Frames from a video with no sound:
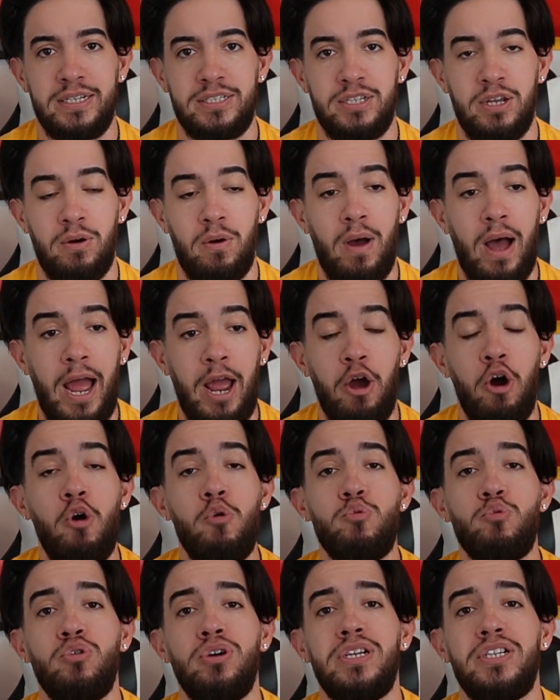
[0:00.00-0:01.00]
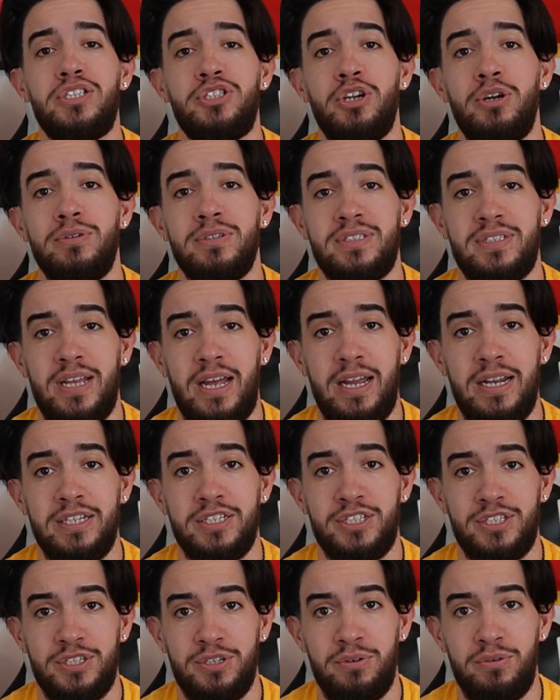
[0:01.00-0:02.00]
So I hope Chris Jones signs
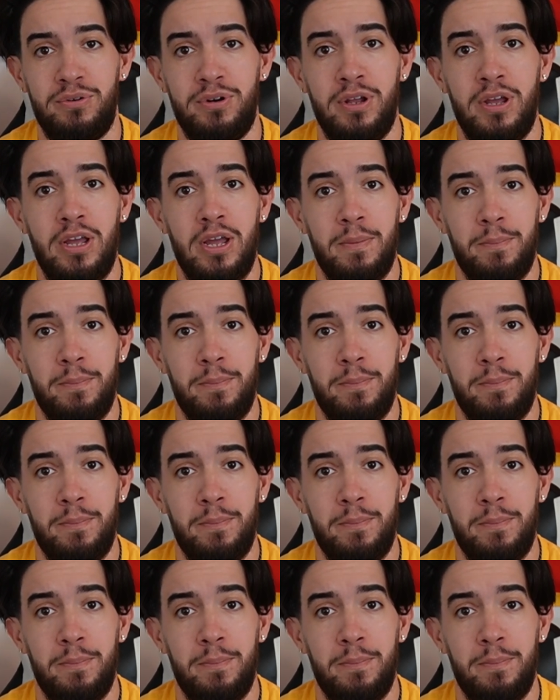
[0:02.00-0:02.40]
soon,